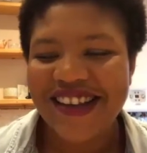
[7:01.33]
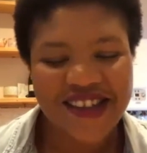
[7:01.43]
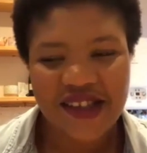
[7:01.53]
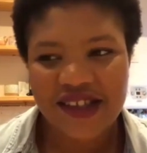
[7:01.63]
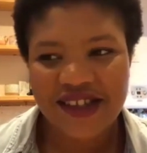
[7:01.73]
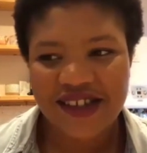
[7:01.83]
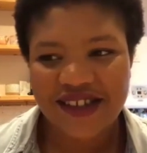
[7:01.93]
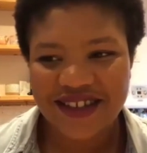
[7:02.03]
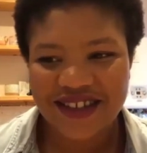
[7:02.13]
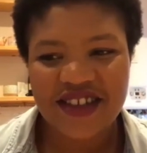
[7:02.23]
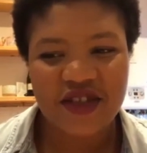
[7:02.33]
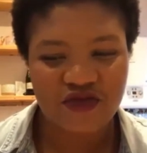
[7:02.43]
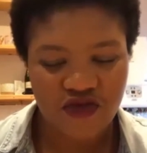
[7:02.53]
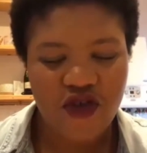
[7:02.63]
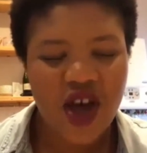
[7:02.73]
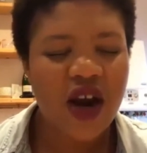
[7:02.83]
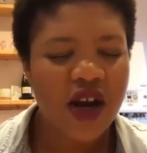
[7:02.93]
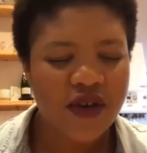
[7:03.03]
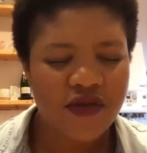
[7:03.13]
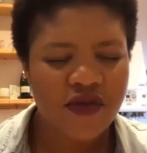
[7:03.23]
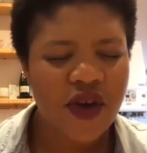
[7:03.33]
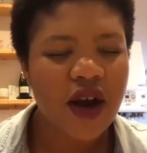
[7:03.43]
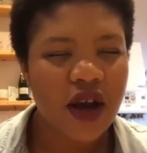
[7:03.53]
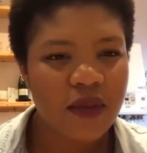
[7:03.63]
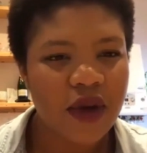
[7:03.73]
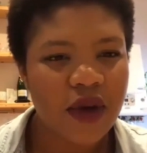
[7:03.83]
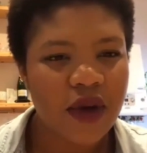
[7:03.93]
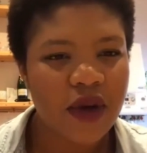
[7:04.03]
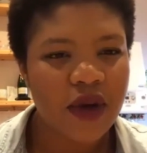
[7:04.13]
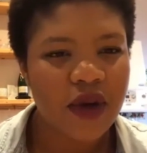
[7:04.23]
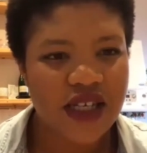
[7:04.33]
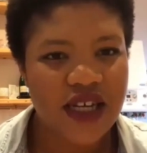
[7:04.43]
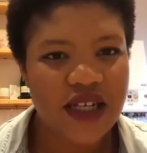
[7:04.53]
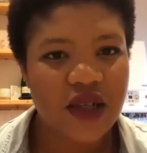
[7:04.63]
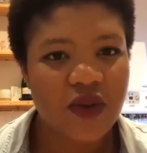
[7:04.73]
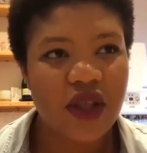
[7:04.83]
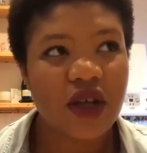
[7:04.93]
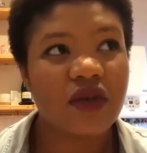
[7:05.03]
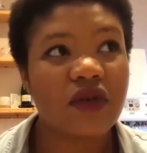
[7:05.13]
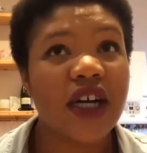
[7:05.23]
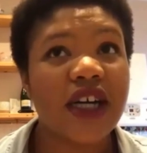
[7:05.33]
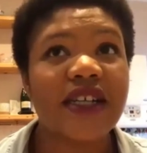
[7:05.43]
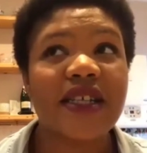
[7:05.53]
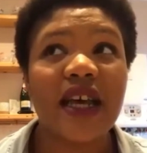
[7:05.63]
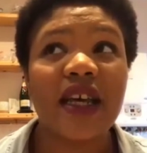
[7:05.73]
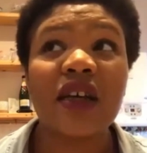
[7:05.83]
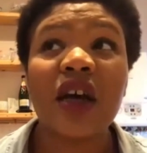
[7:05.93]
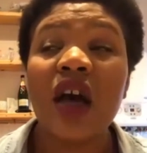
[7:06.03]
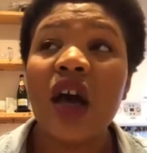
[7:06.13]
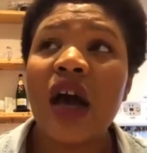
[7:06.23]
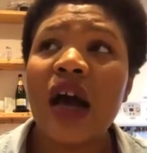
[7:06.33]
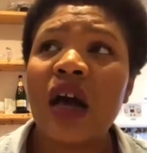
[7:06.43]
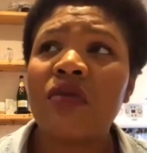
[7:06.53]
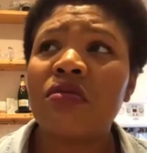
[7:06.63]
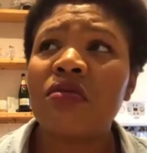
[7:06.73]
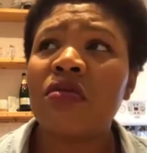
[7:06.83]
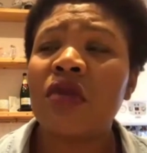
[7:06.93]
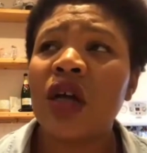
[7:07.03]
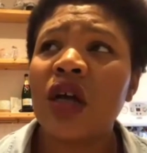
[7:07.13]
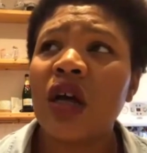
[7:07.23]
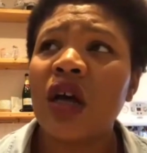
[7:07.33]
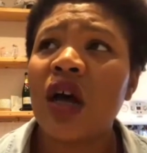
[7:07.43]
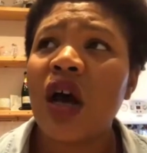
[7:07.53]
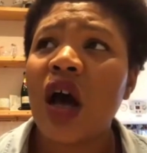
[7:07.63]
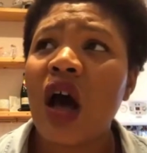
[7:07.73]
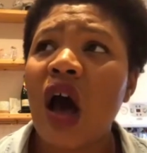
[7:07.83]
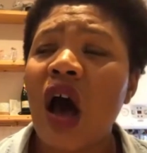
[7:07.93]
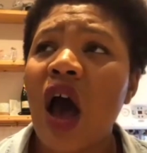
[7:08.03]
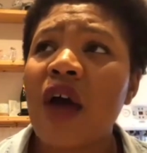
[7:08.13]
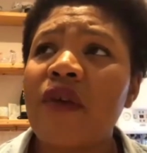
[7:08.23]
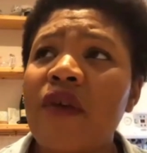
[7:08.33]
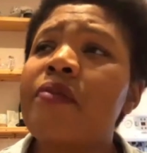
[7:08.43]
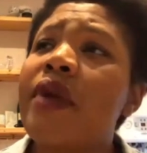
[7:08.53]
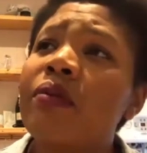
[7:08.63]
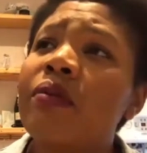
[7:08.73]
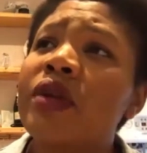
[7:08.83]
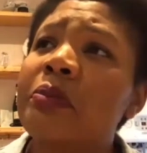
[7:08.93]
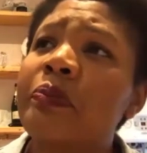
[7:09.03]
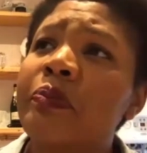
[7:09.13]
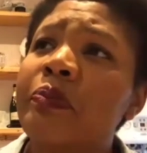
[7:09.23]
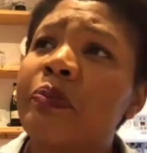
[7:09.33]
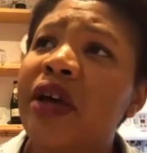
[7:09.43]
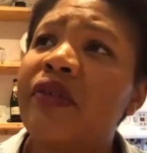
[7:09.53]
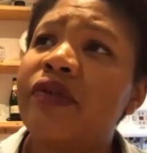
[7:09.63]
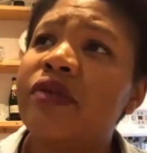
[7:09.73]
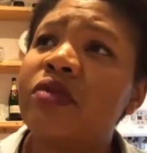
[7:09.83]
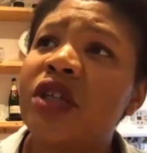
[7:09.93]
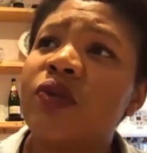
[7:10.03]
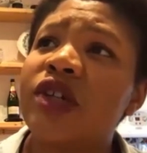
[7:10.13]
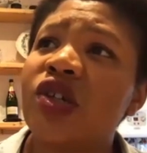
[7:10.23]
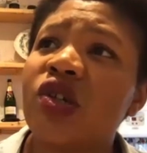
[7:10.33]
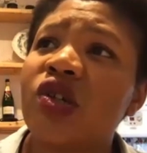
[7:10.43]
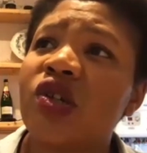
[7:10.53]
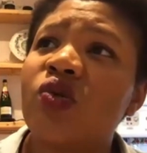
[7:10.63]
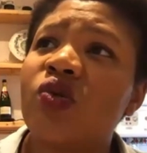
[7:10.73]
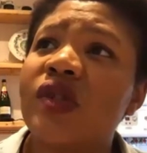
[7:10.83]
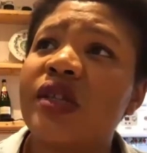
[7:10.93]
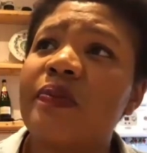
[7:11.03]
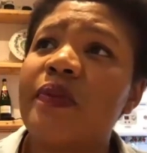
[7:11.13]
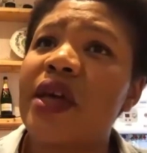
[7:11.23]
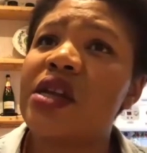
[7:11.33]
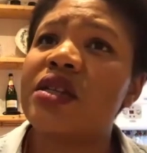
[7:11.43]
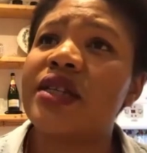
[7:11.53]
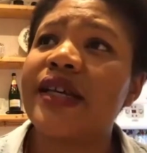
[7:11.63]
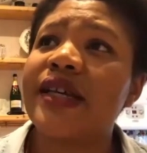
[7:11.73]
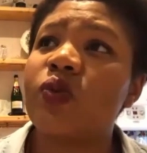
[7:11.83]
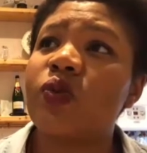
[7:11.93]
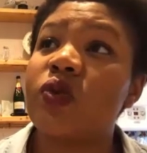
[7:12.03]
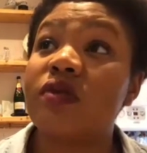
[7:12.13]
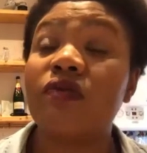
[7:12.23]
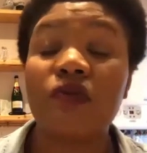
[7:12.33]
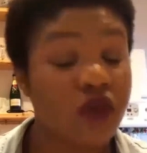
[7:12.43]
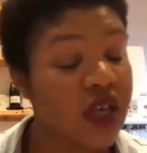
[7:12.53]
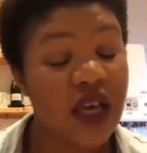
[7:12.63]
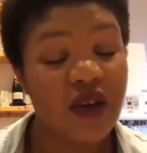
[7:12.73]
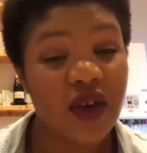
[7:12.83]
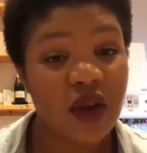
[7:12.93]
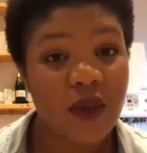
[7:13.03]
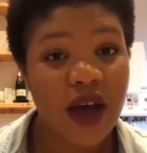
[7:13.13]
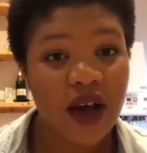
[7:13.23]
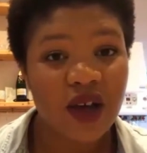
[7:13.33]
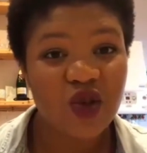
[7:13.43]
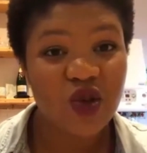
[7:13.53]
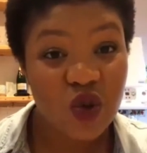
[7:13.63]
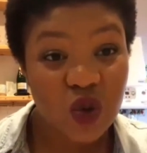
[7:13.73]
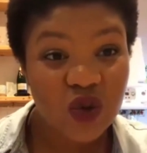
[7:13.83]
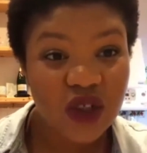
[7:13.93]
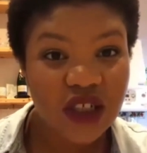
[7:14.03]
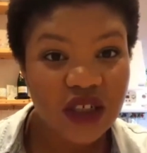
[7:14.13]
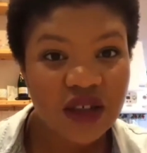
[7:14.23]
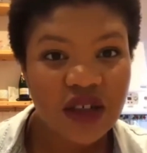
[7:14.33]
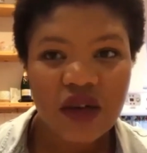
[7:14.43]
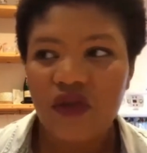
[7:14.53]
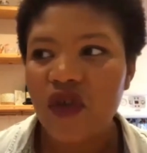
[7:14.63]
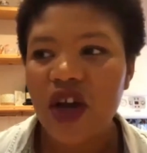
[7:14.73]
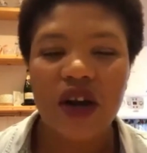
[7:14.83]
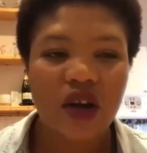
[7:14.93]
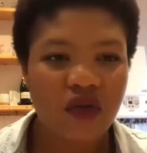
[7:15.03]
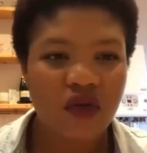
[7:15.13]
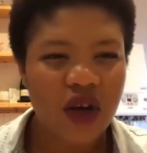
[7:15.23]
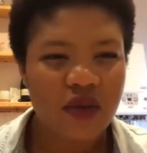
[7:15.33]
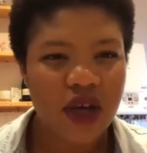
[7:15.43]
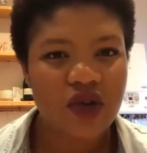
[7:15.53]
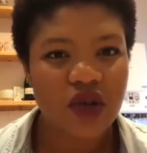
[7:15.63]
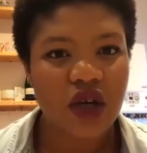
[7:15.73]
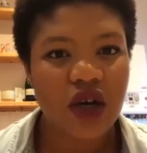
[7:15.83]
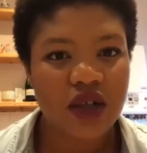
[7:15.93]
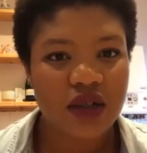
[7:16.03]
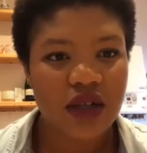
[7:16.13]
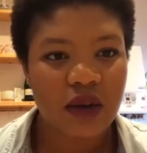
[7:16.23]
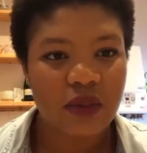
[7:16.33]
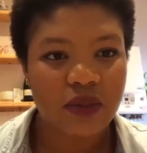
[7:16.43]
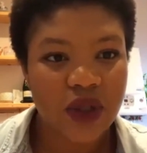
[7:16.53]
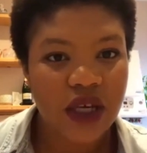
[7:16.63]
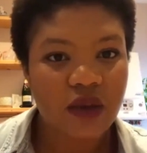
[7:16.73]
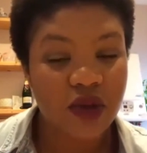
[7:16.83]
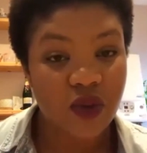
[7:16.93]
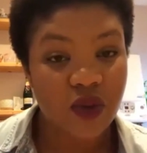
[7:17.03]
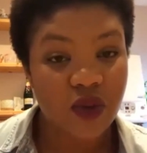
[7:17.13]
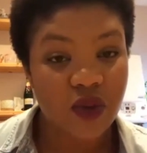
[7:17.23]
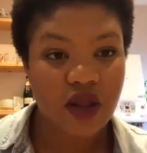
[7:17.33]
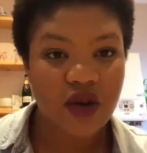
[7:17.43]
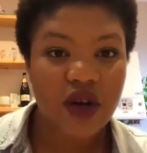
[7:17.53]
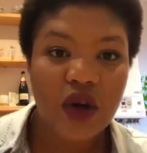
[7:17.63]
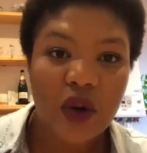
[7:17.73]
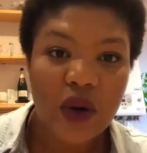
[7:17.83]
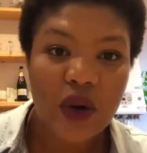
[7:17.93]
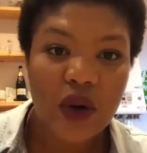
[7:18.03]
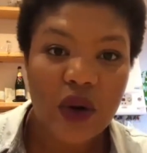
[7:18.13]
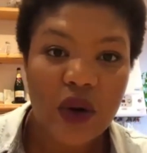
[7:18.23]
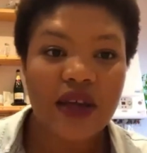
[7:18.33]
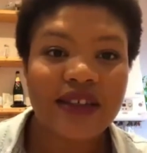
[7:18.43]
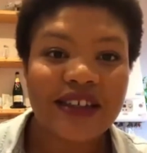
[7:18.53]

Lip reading: just very, very much resonated with her writing. I remember the bit for me where she just sort of cemented was hearing about her story, very, very matriarchal upbringing between her mother and her grandmother.